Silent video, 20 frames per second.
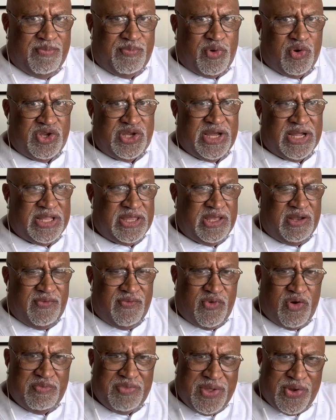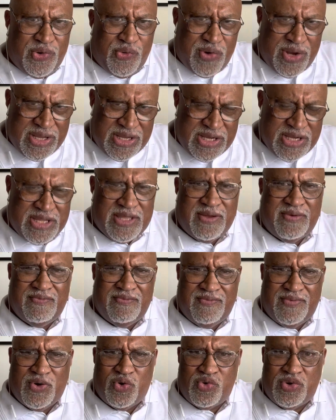projected from the registered
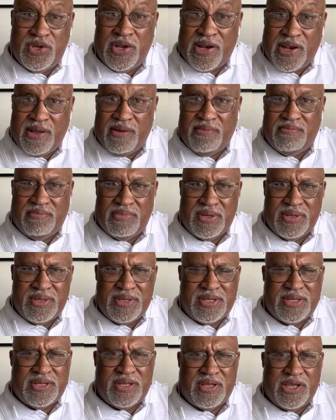voter numbers